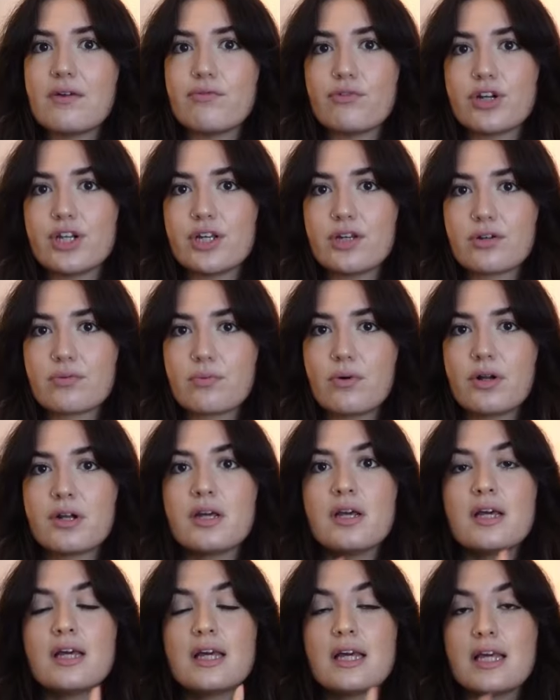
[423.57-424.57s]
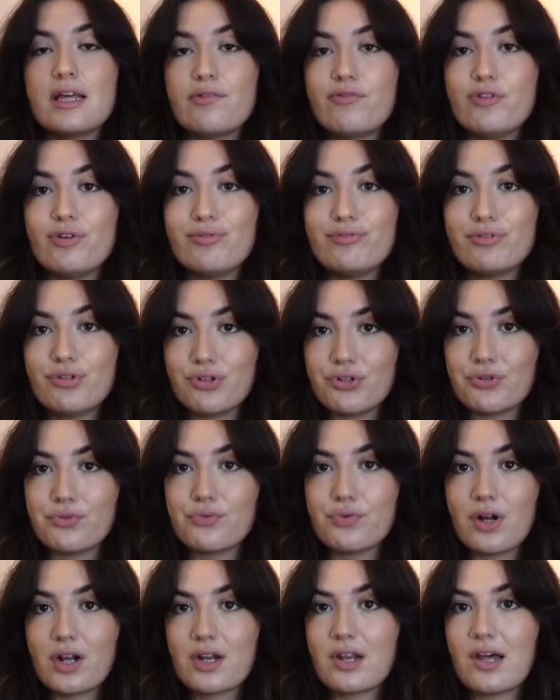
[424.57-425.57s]
really good one if you
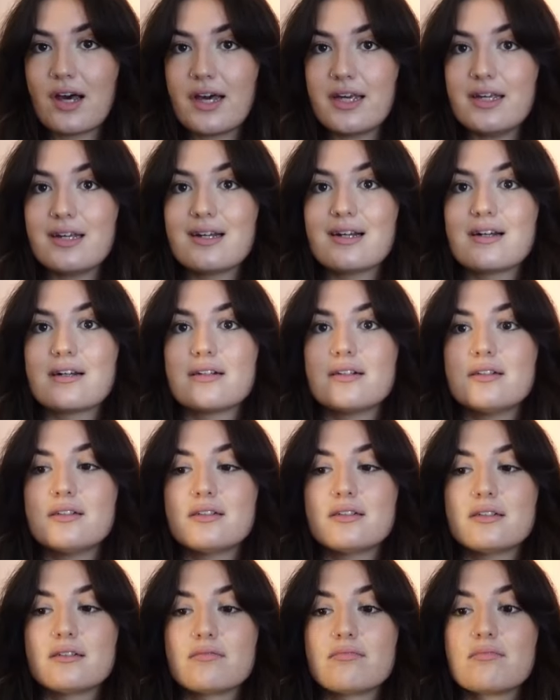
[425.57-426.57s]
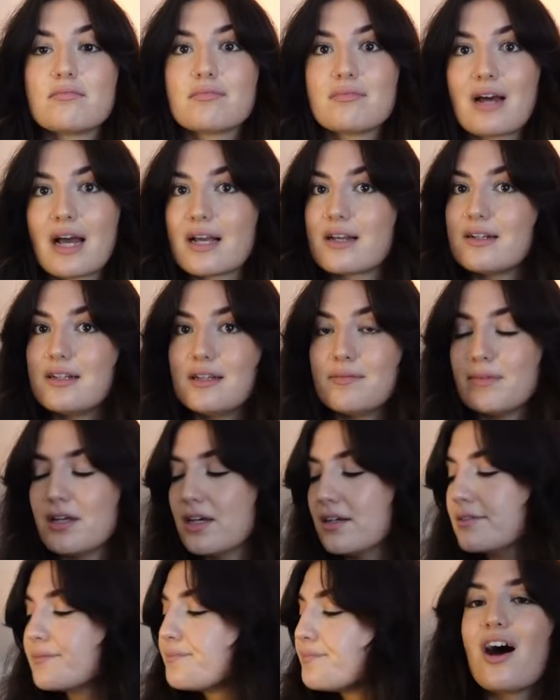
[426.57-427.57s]
do like
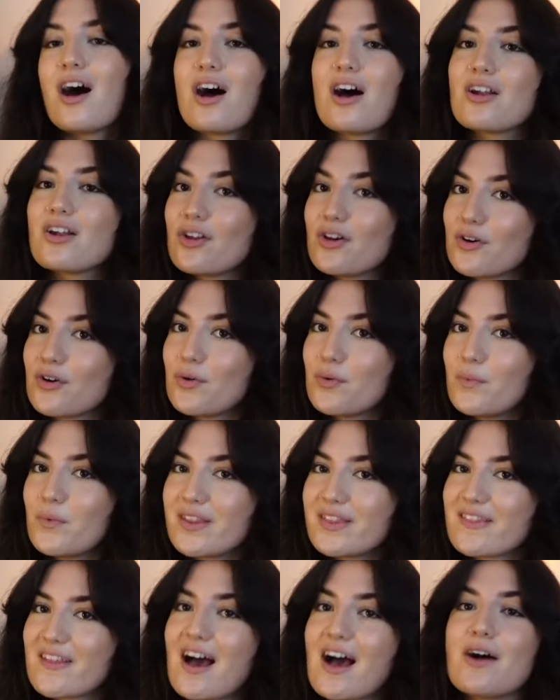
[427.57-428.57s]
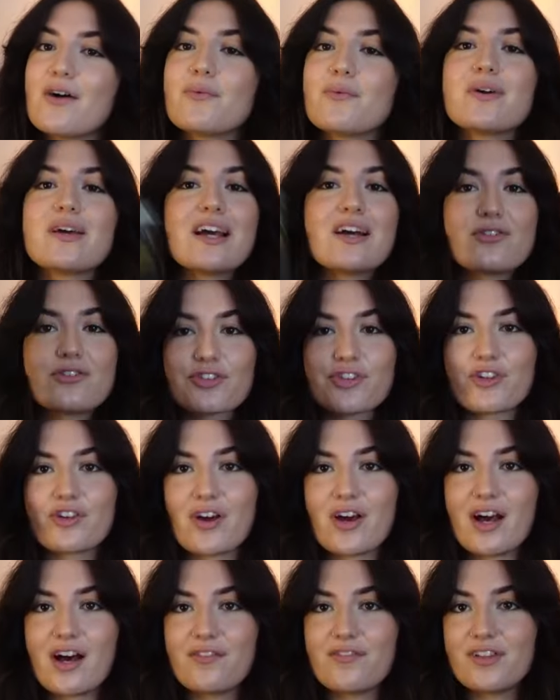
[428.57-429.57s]
academia. Along with that we also
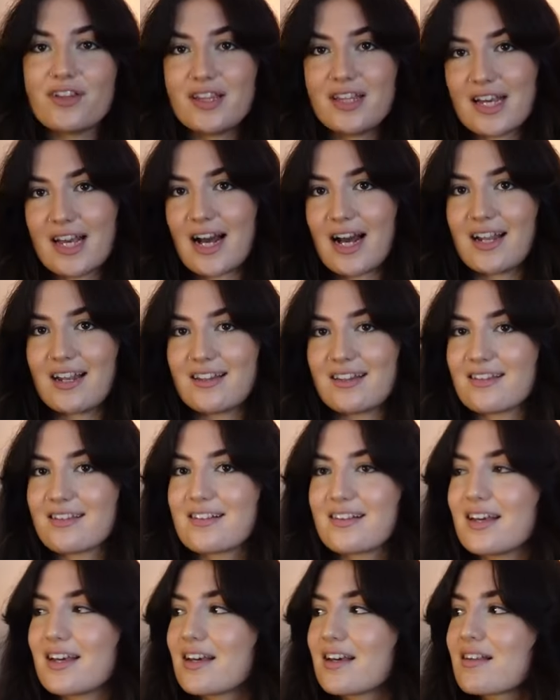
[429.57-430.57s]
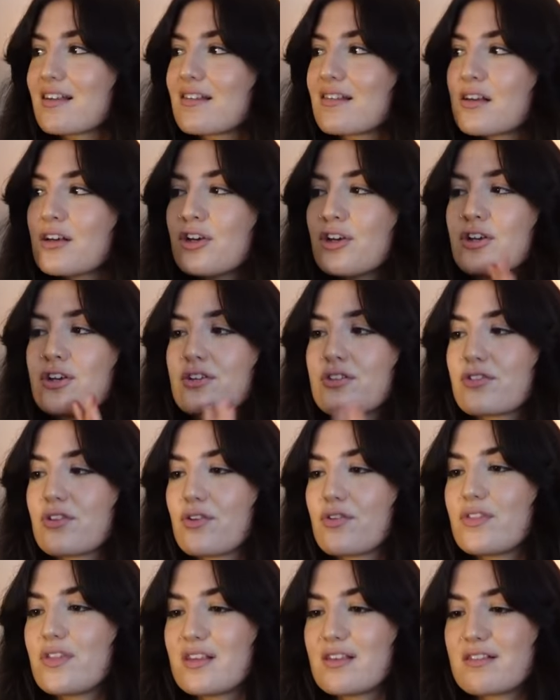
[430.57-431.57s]
have the Atlas 6
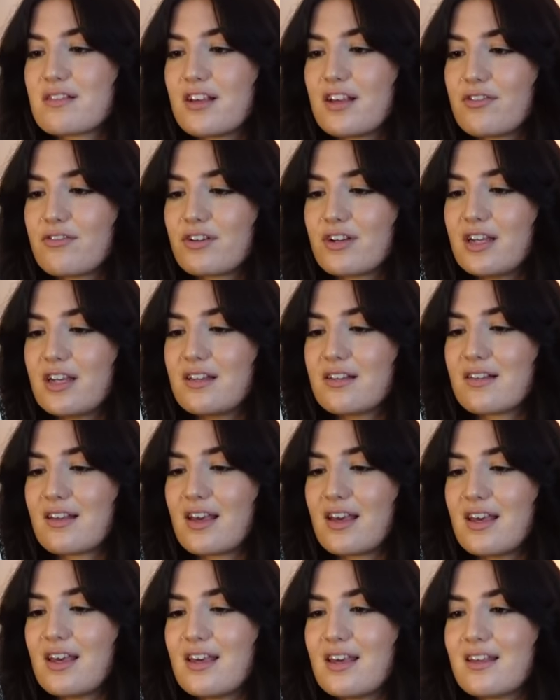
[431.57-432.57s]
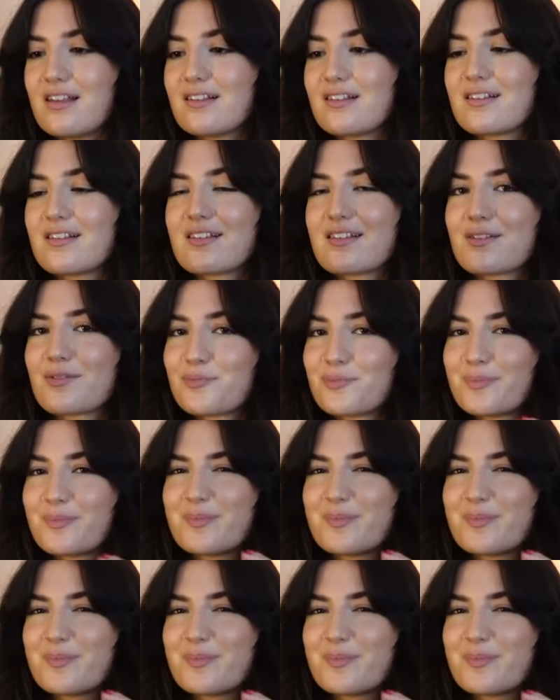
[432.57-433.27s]
so this series is